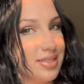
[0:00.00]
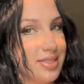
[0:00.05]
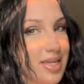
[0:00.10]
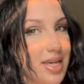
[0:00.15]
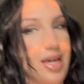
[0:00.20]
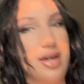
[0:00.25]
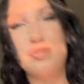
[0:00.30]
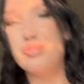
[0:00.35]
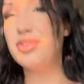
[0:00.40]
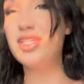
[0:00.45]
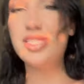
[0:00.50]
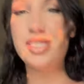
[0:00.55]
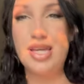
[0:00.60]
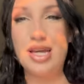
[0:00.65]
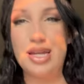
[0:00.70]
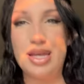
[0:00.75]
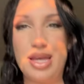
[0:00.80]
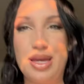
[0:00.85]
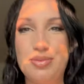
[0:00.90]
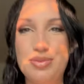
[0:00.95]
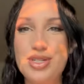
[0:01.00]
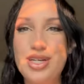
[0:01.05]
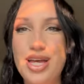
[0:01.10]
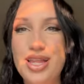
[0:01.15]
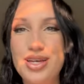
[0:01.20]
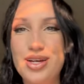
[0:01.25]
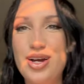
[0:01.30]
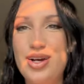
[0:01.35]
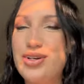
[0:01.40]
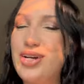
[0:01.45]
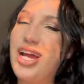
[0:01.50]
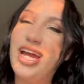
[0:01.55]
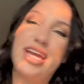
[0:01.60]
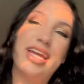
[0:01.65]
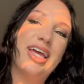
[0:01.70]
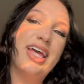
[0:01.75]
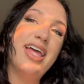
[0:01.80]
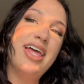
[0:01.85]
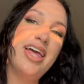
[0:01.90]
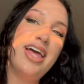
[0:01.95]
Damn, this kind of came together all right.
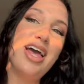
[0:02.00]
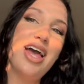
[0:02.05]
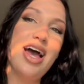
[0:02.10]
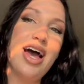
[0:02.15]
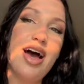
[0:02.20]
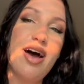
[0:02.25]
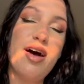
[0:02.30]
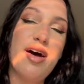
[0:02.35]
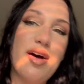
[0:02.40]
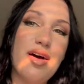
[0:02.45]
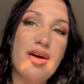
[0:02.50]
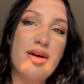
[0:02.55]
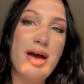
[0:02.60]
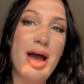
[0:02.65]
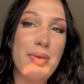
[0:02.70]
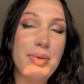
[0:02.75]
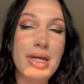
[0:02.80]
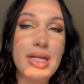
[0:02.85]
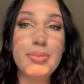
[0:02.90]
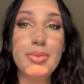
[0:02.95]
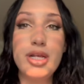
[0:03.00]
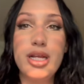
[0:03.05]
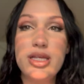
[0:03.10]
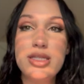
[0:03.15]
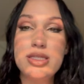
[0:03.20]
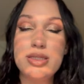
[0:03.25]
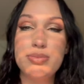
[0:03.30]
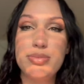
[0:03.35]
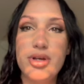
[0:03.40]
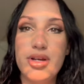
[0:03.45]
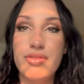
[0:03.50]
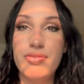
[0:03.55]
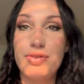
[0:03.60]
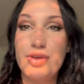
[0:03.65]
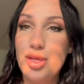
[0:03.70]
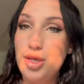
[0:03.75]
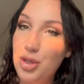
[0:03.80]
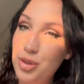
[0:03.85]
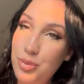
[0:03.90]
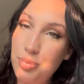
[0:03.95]
Uh, I'm going to put on some
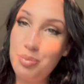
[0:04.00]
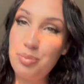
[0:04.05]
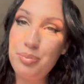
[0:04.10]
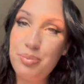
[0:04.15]
perfume.